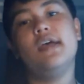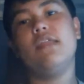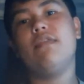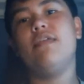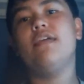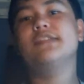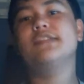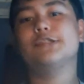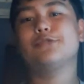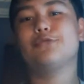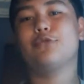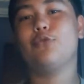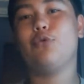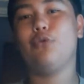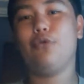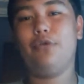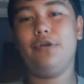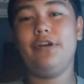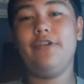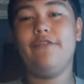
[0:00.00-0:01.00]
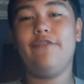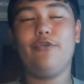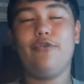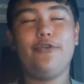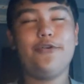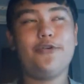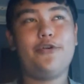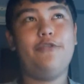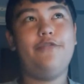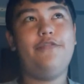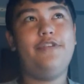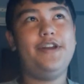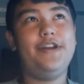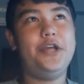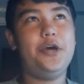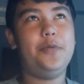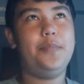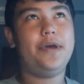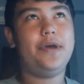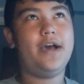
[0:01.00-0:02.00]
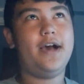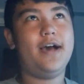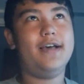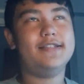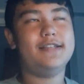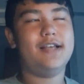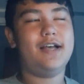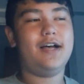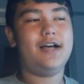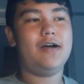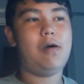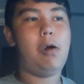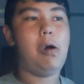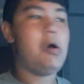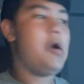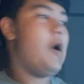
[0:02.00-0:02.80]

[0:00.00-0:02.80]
This is recorded in a vertical video because, I